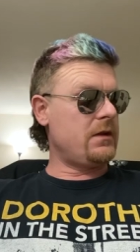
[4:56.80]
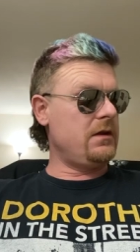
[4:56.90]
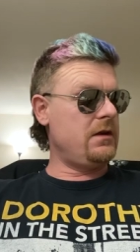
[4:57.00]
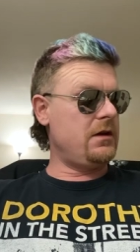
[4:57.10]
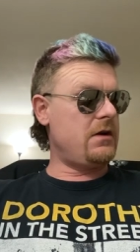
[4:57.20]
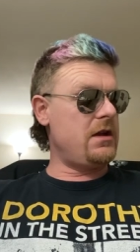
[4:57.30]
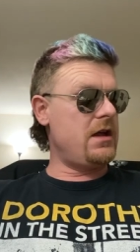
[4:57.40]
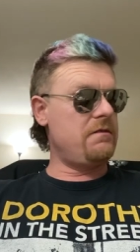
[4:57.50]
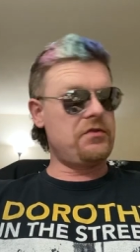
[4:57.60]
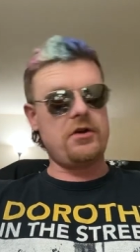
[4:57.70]
You know, I
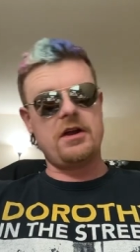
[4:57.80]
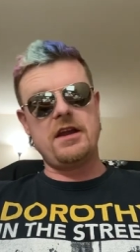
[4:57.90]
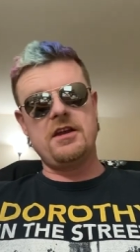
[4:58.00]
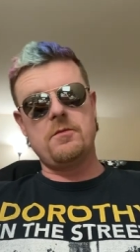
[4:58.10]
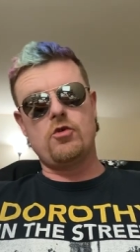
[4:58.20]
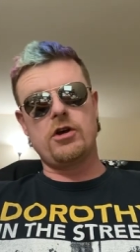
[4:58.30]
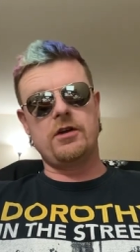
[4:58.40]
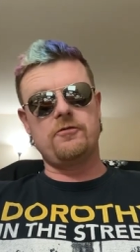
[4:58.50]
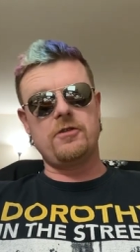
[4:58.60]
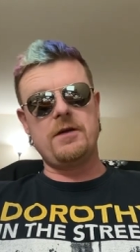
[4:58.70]
never thought I'd hear
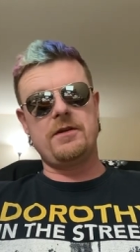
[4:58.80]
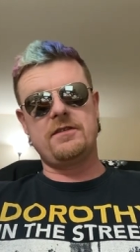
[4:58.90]
Morgan Freeman